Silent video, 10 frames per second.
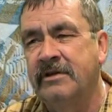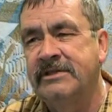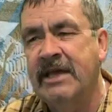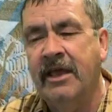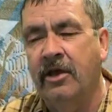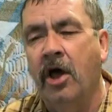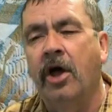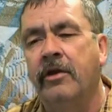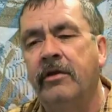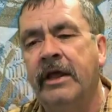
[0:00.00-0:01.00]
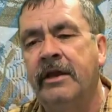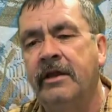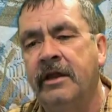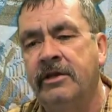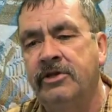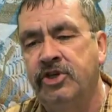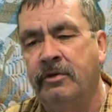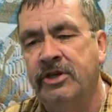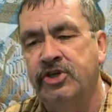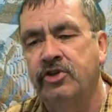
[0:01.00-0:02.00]
taken on in
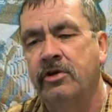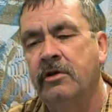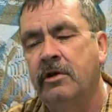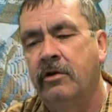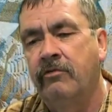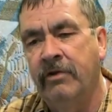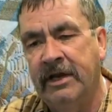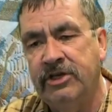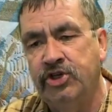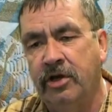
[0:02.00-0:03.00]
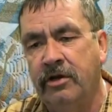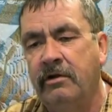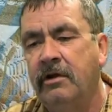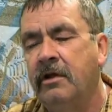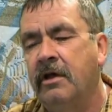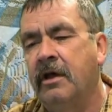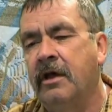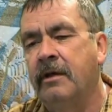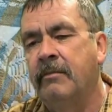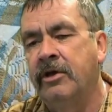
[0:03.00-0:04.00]
Jewish religion
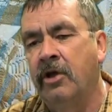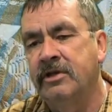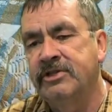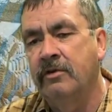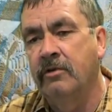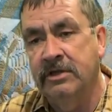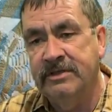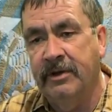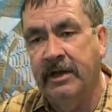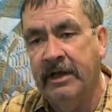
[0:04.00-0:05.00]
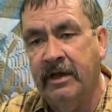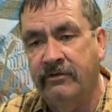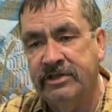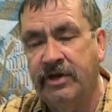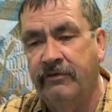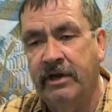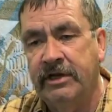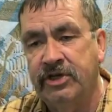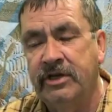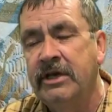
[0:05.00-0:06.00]
and also ultimately in Christian
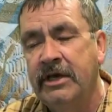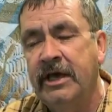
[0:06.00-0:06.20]
religion.